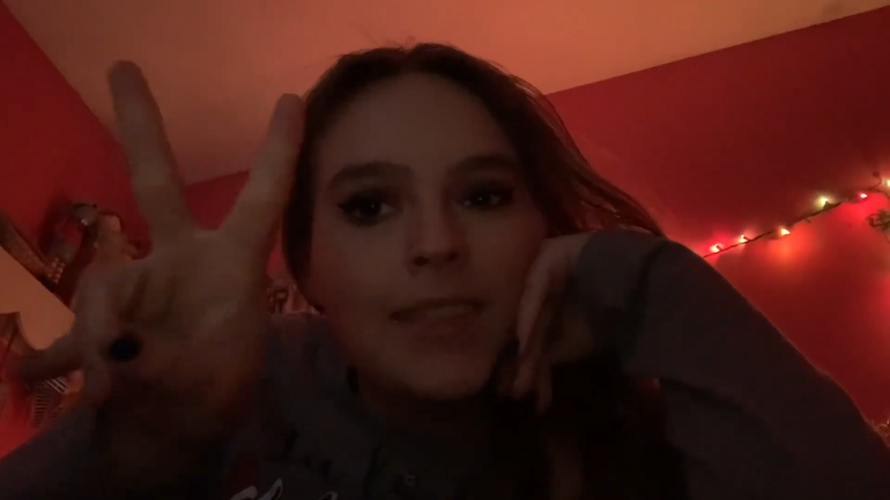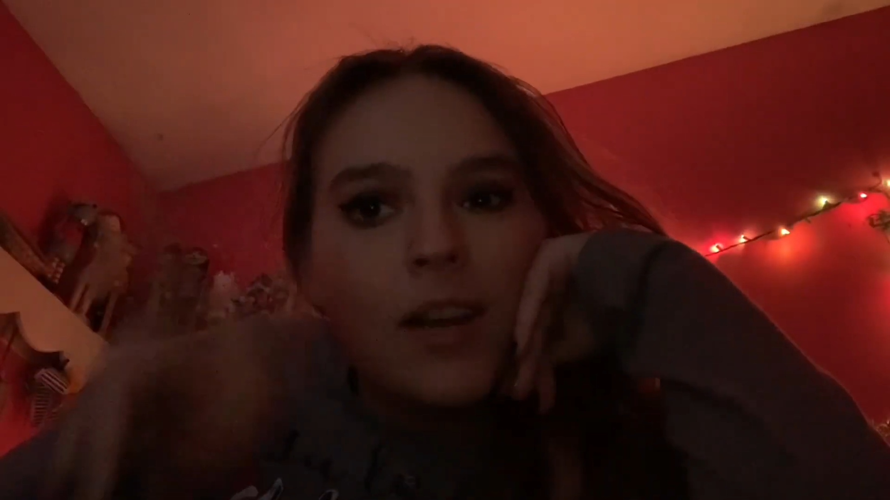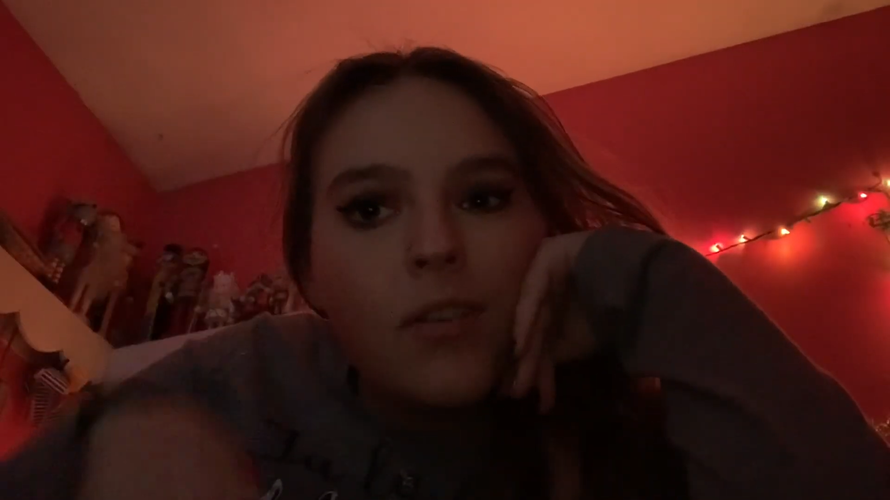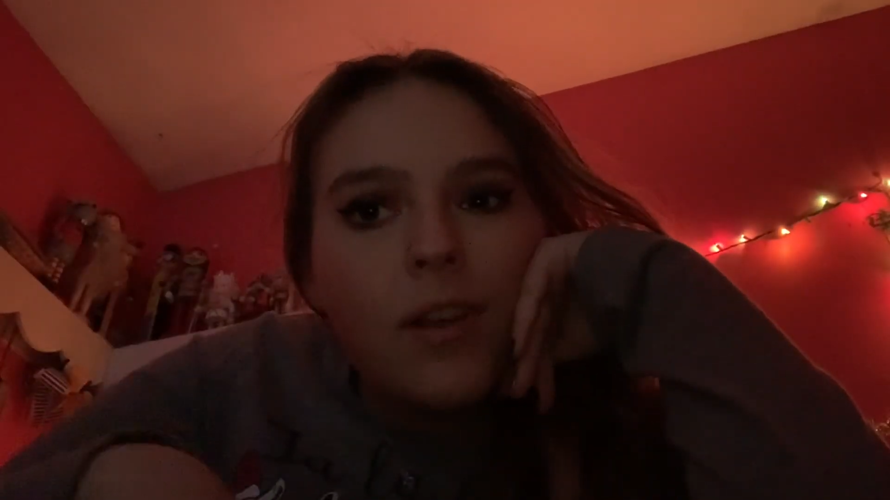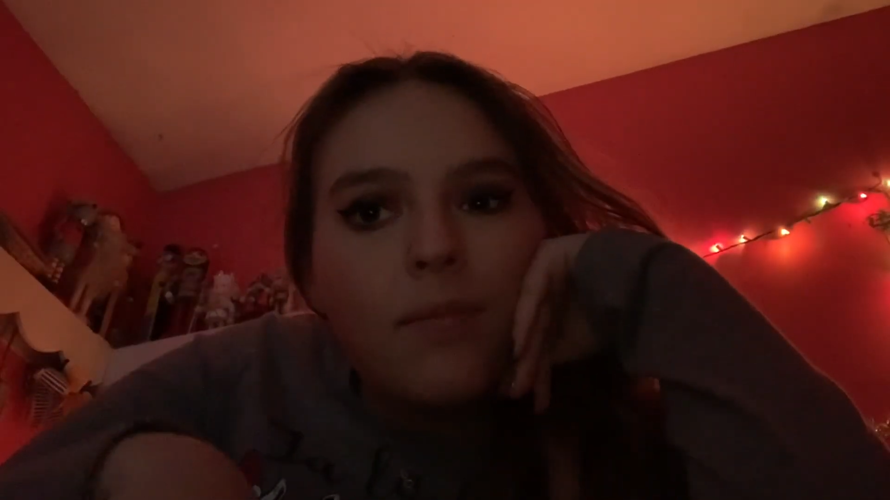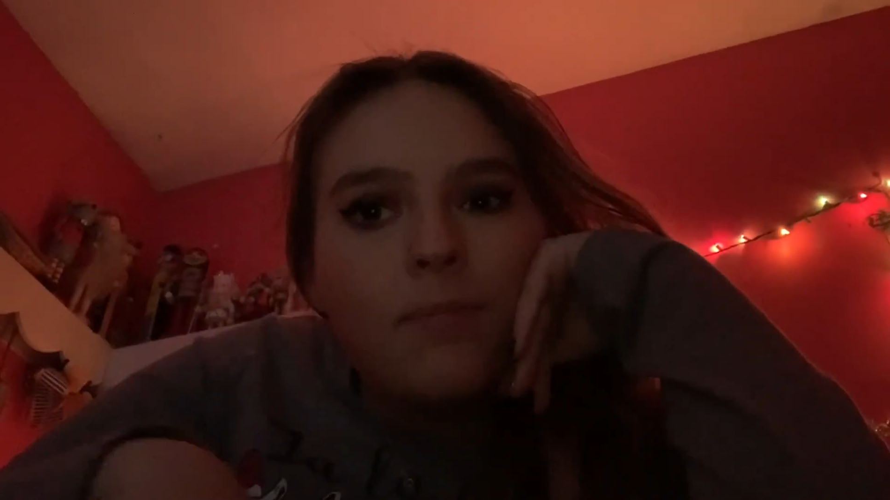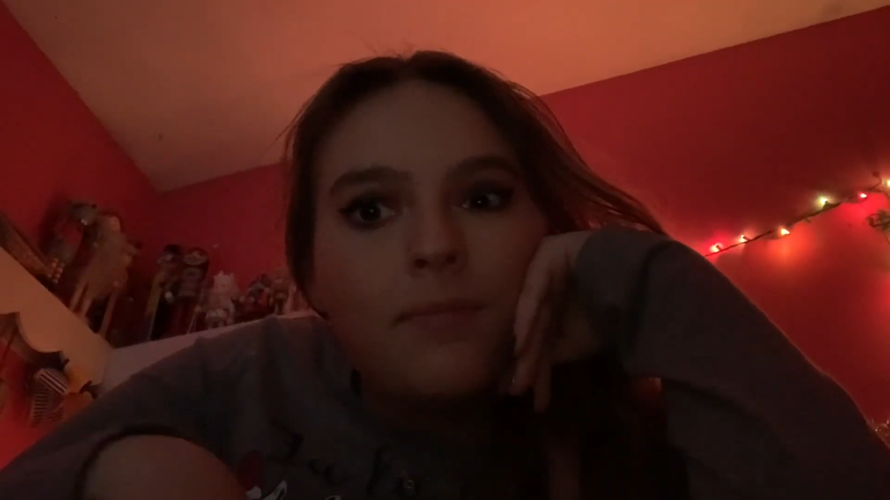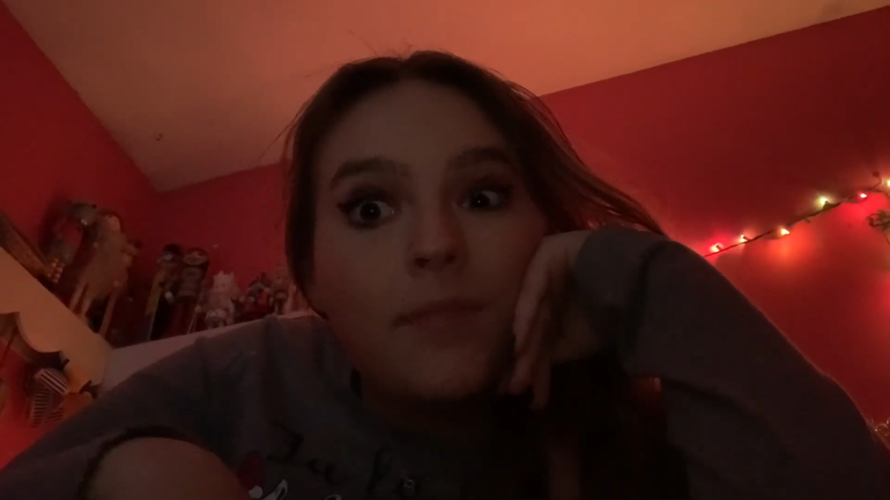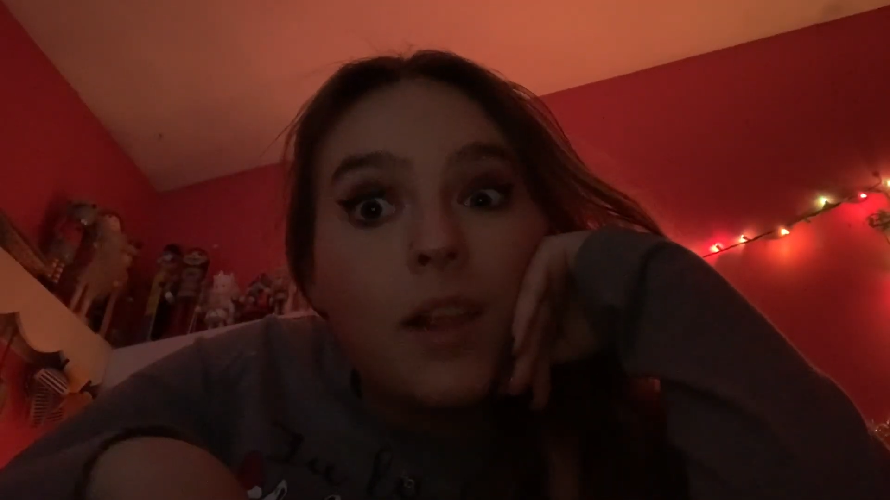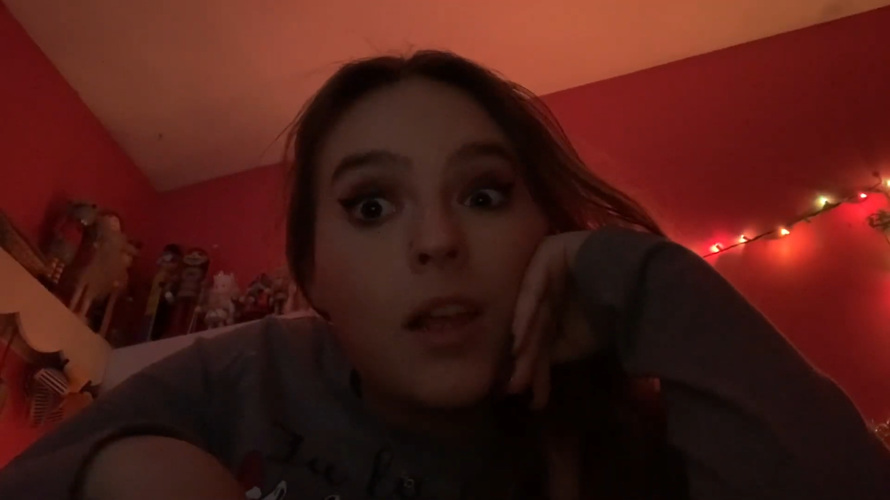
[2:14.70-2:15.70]
Okay,
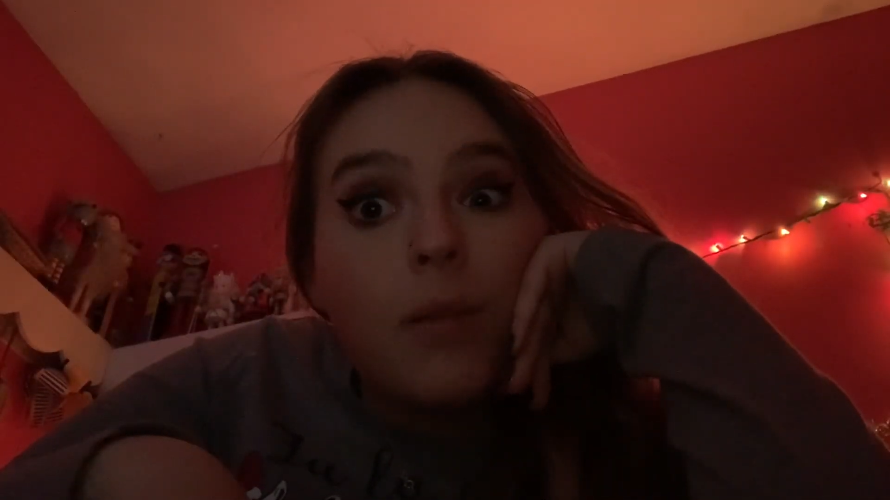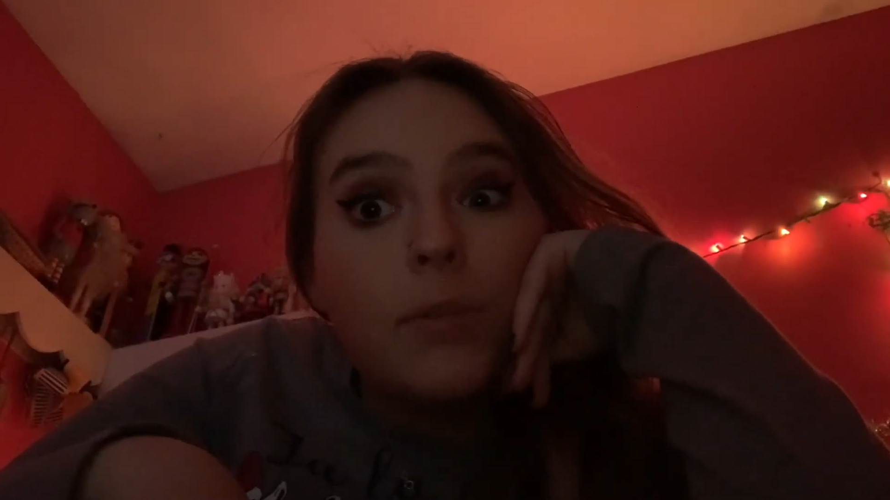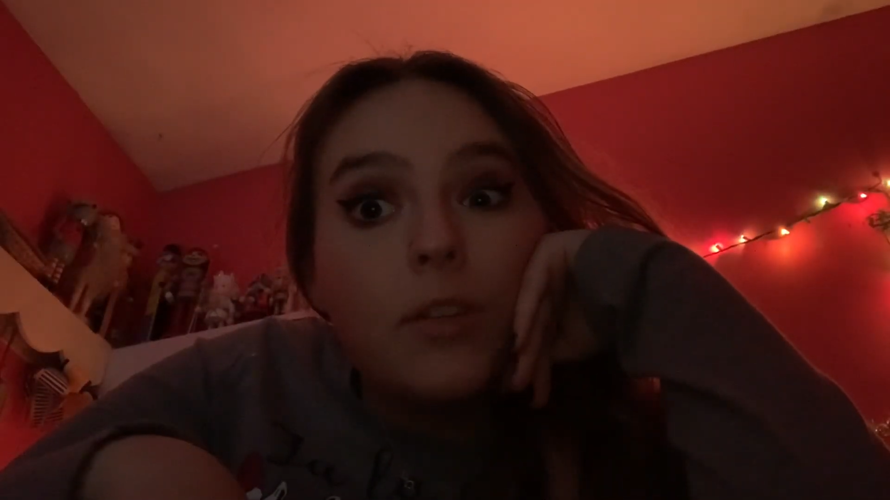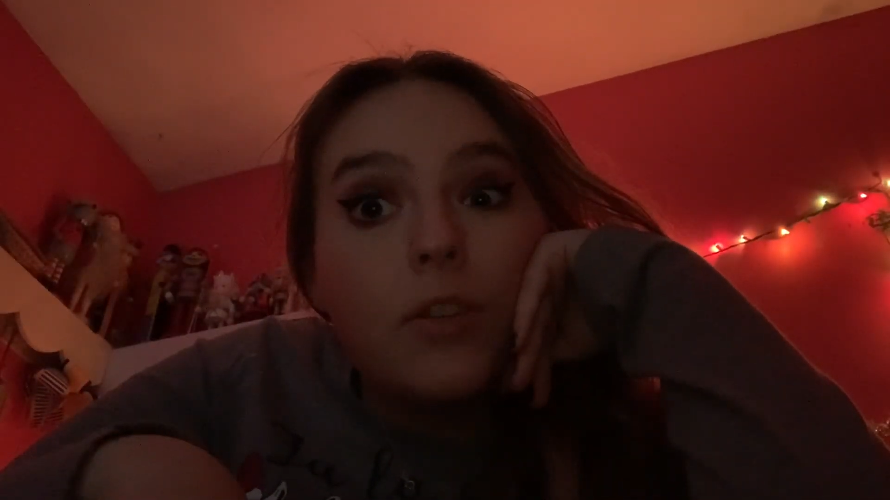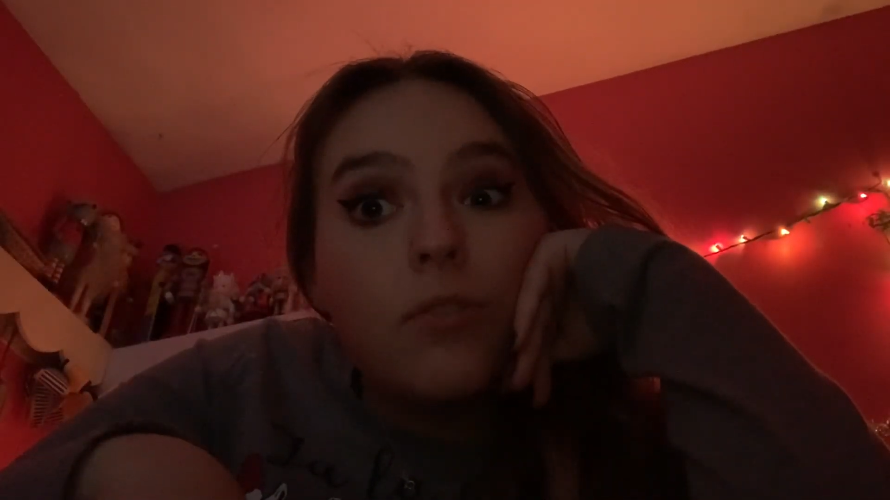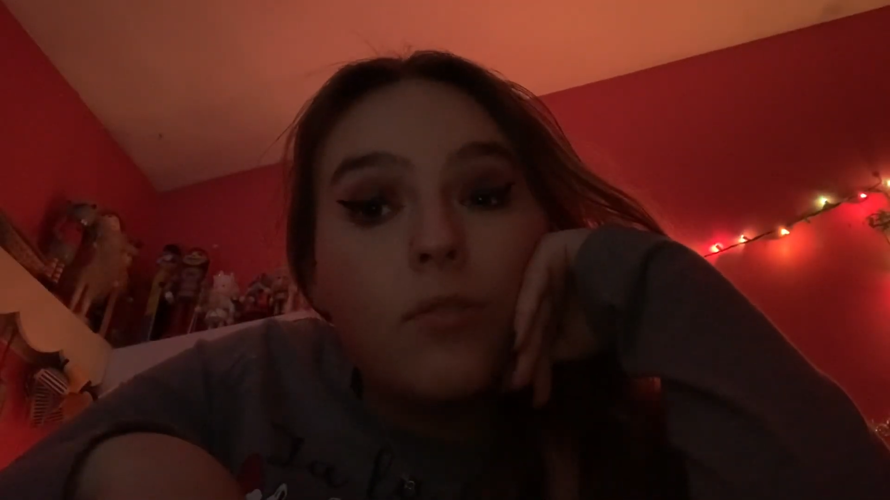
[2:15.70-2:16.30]
I'll update you,